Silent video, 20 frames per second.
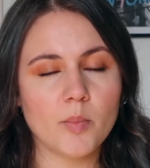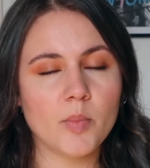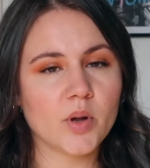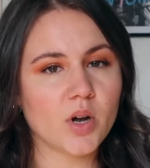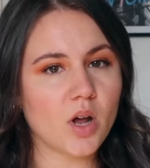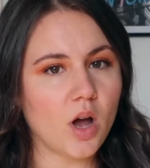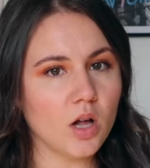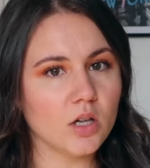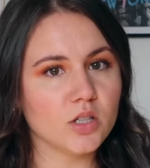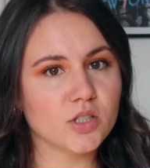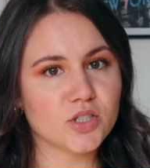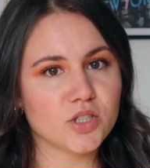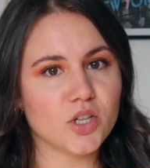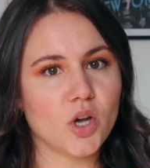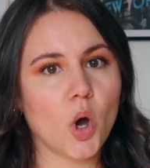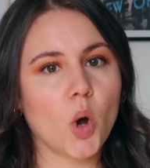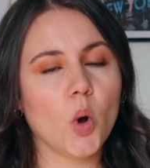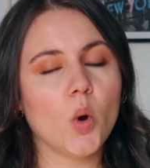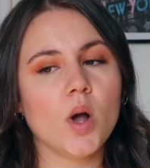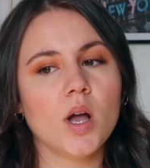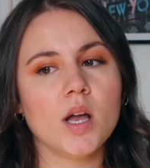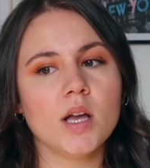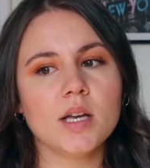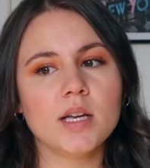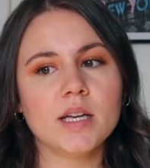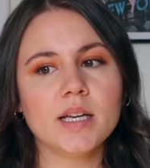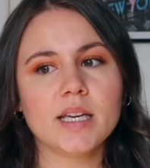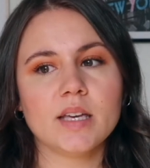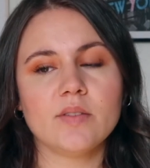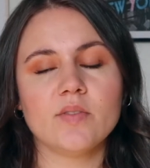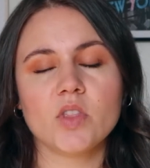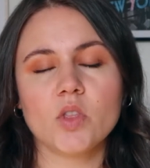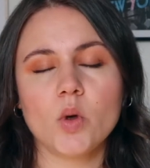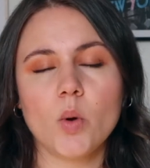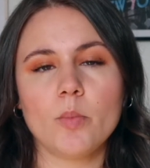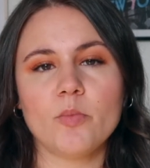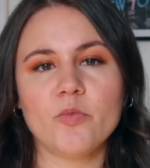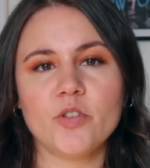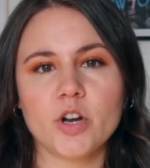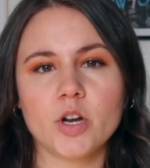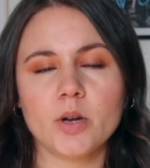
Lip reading: But also, even though I'm